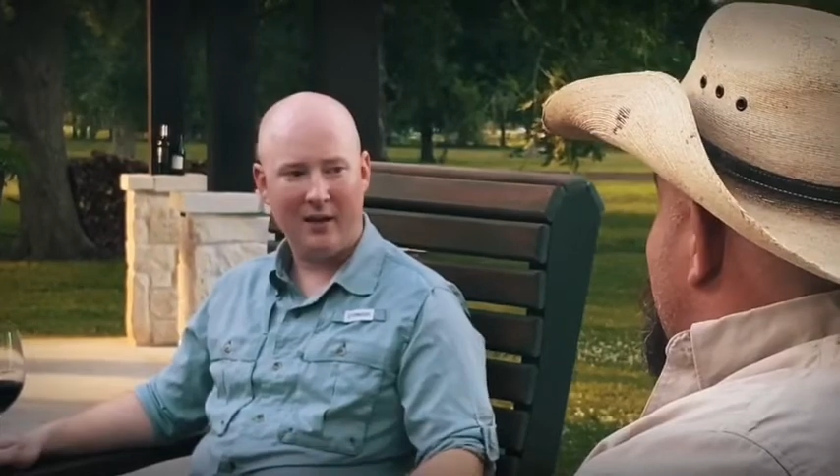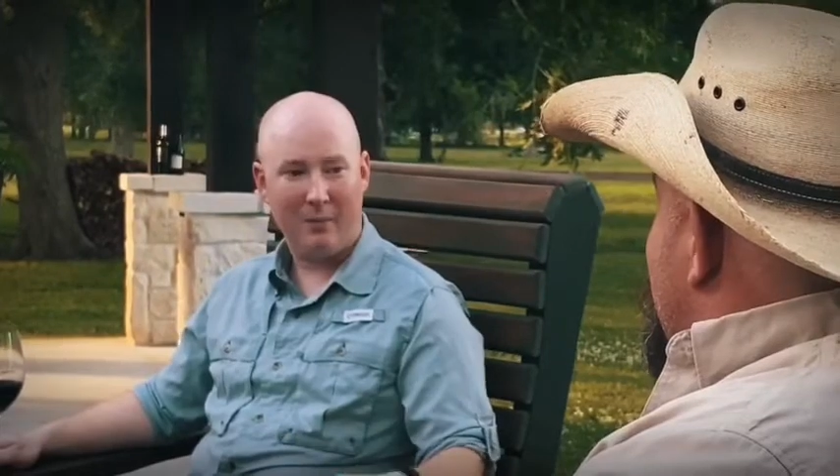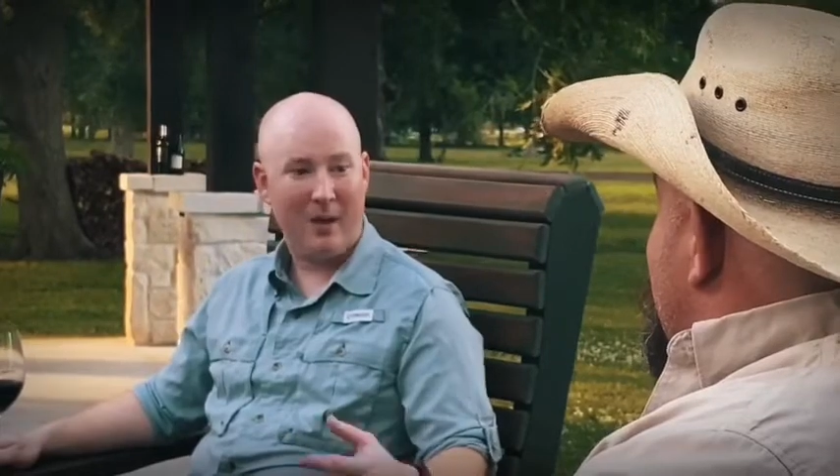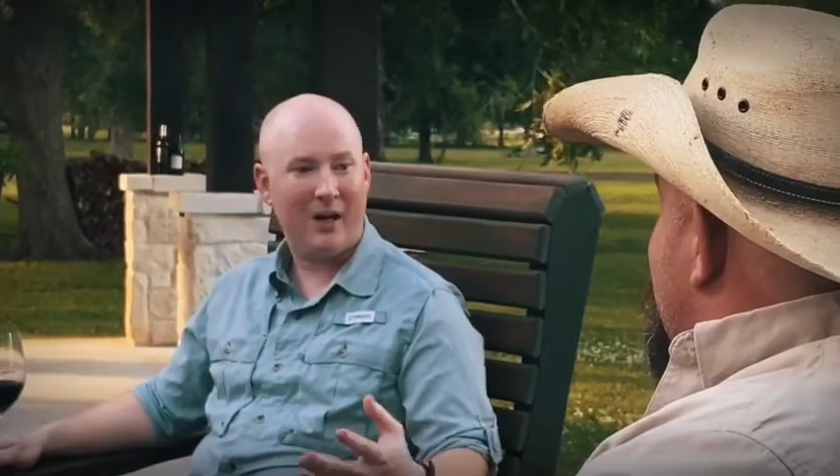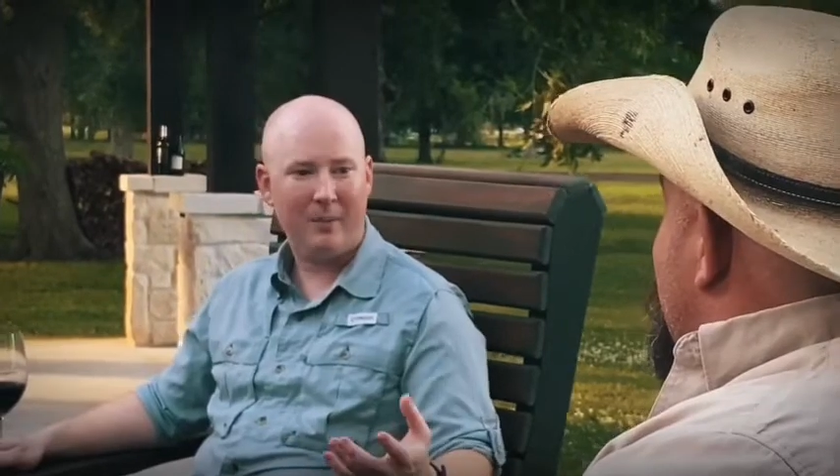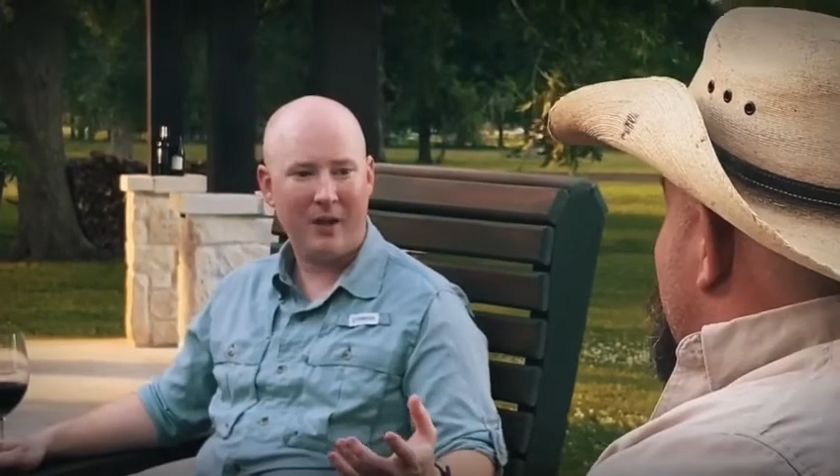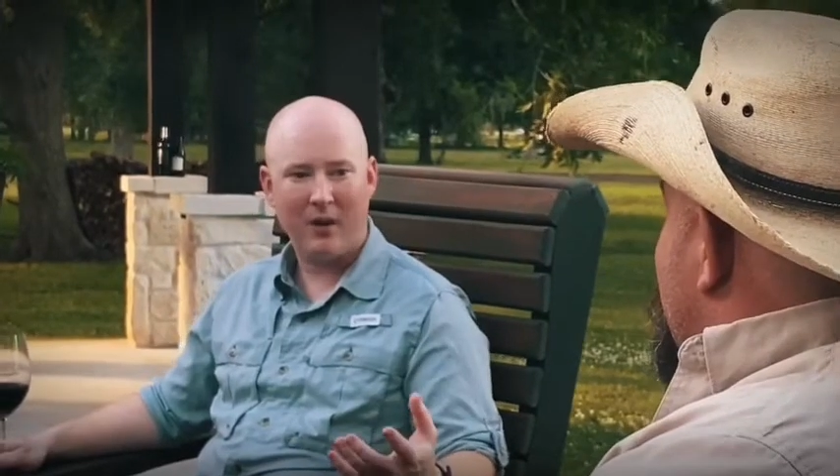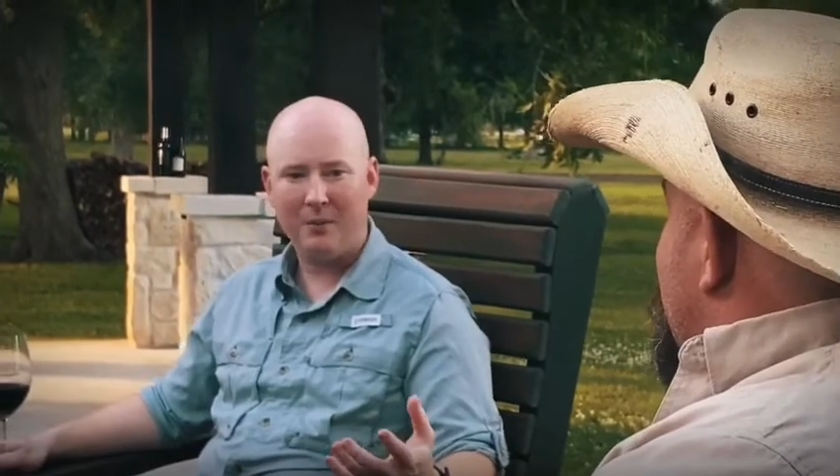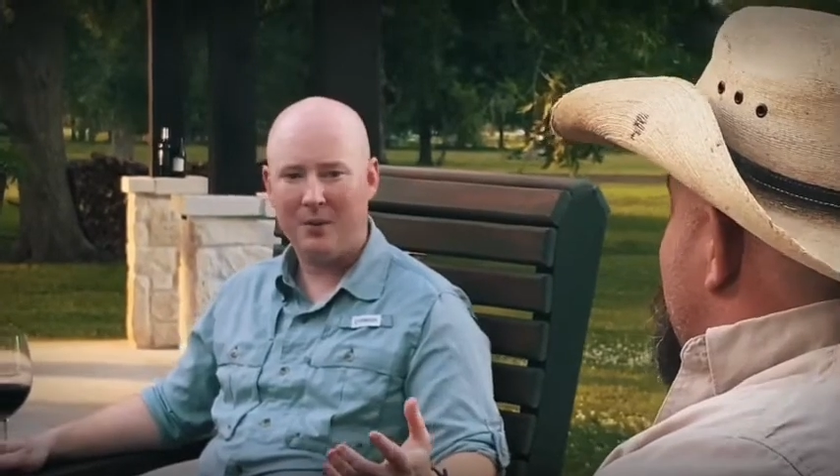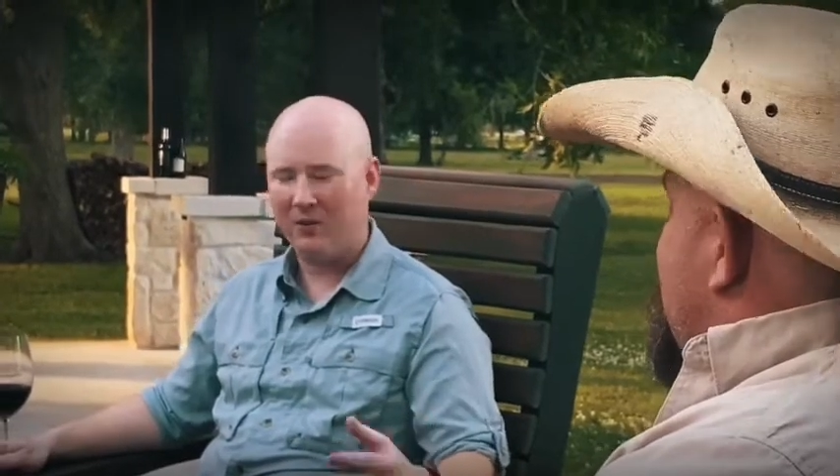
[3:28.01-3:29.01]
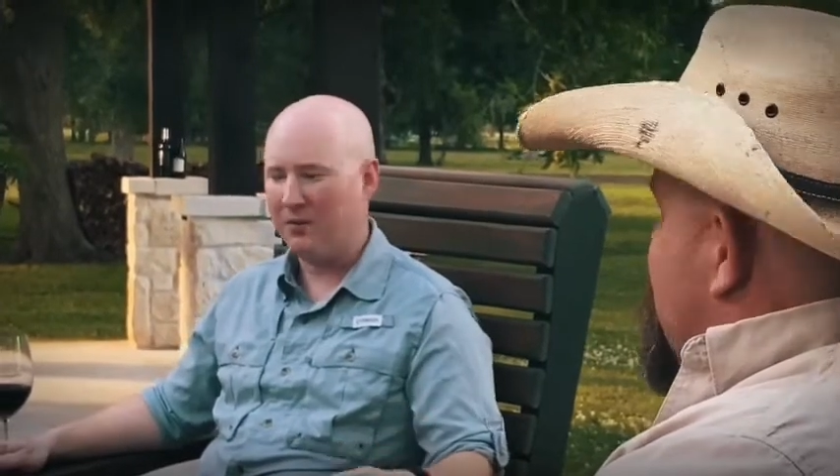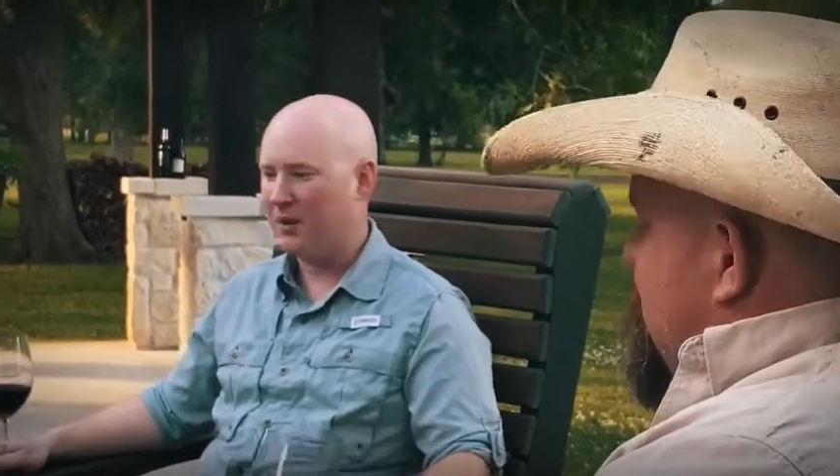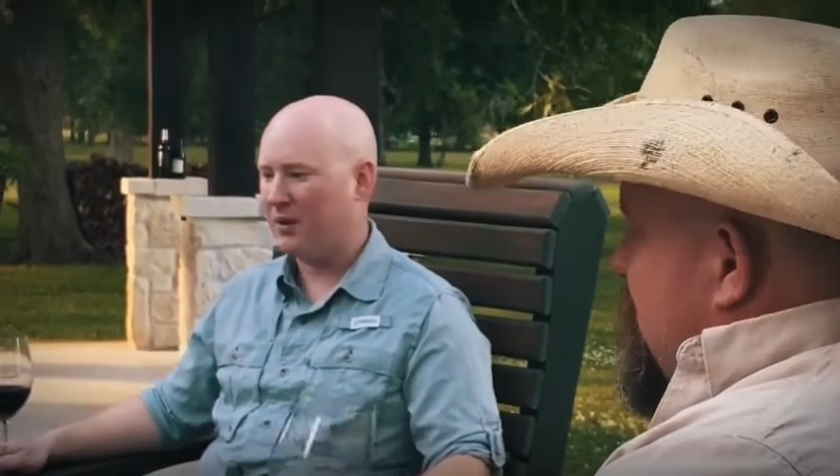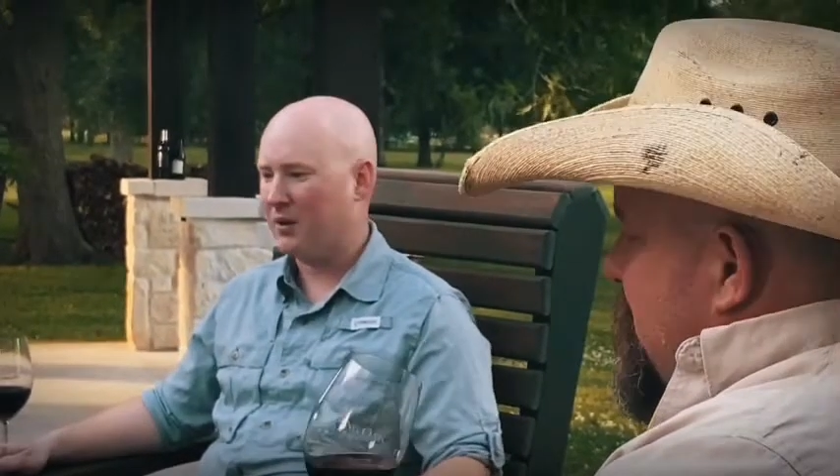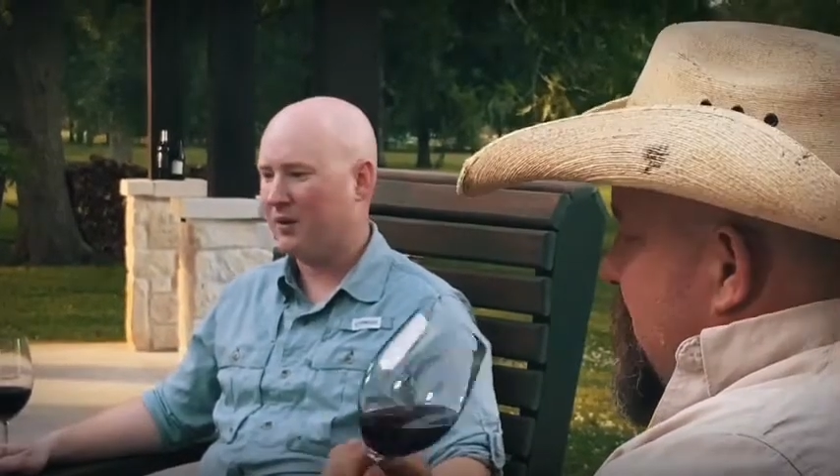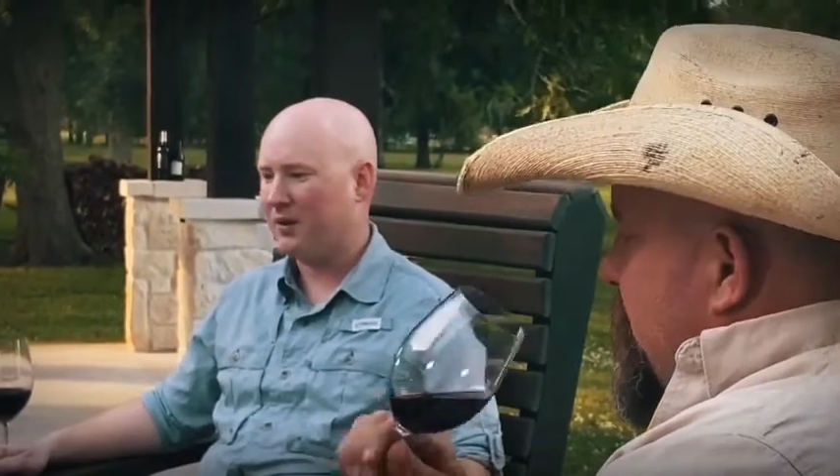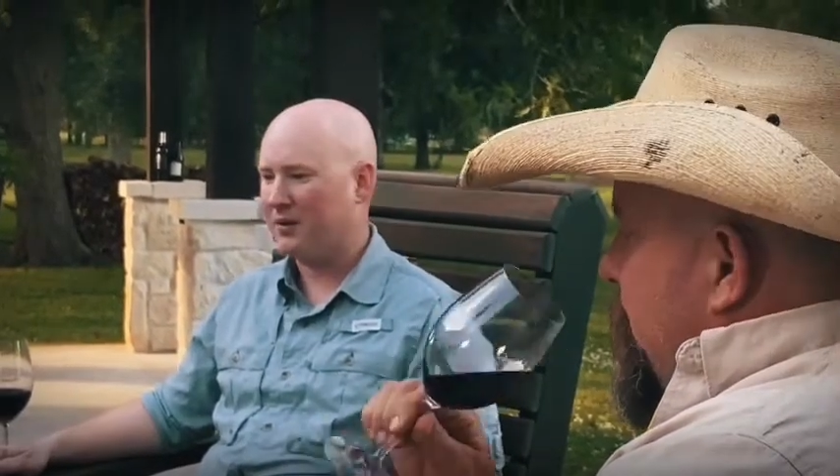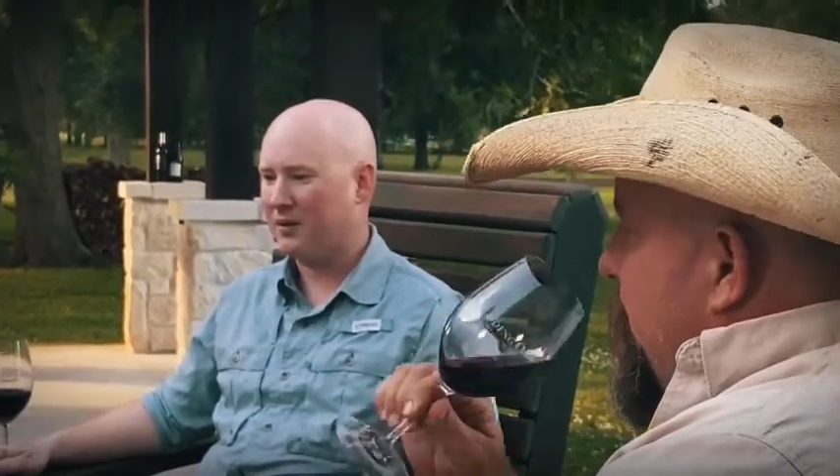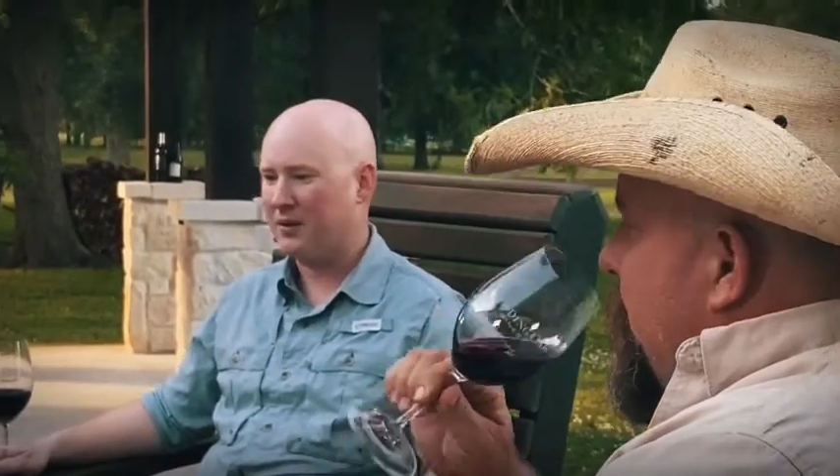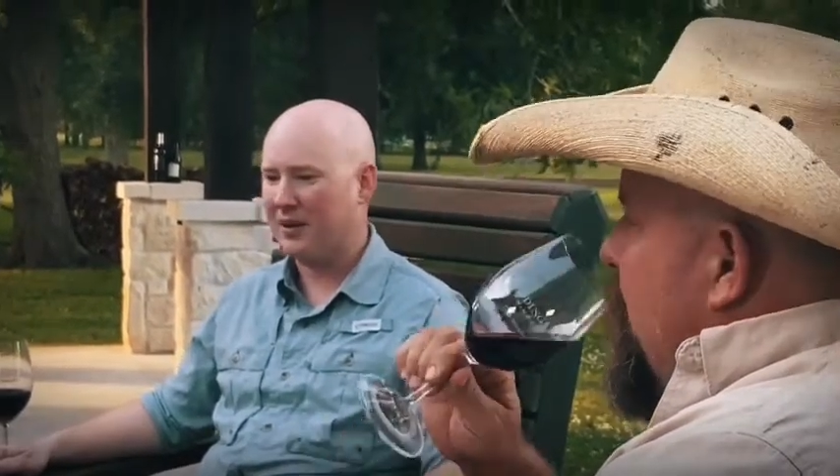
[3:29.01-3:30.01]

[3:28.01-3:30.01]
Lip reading: and it may not be grapes you're familiar with.